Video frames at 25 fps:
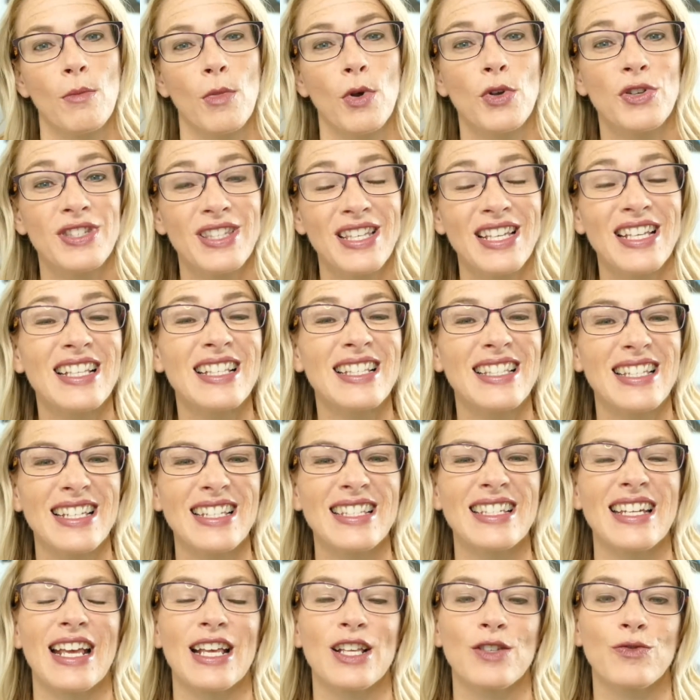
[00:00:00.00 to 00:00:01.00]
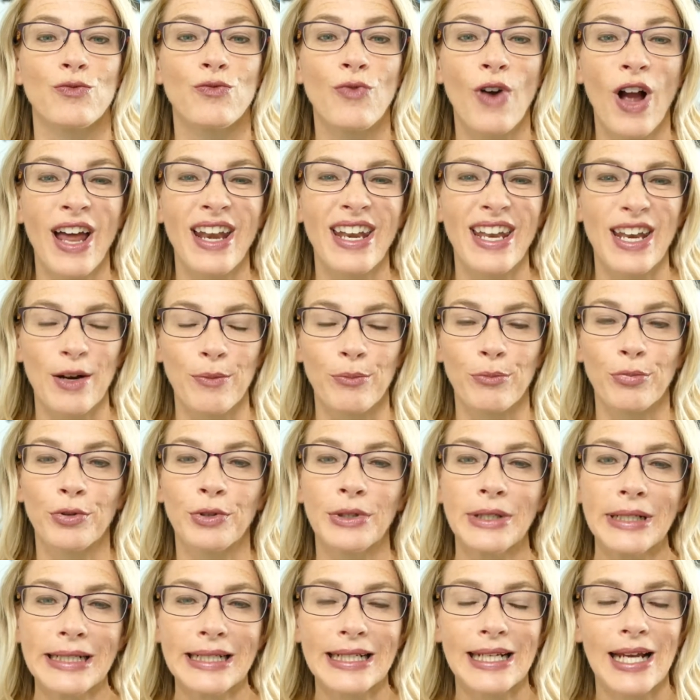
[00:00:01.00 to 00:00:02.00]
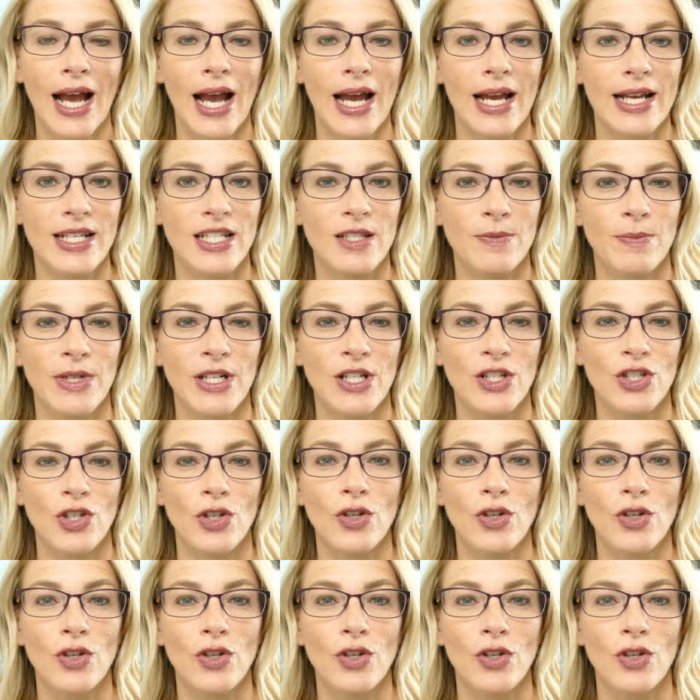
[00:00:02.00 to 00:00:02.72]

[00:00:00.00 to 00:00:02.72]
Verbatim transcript: Most things these days run at a pretty high speed,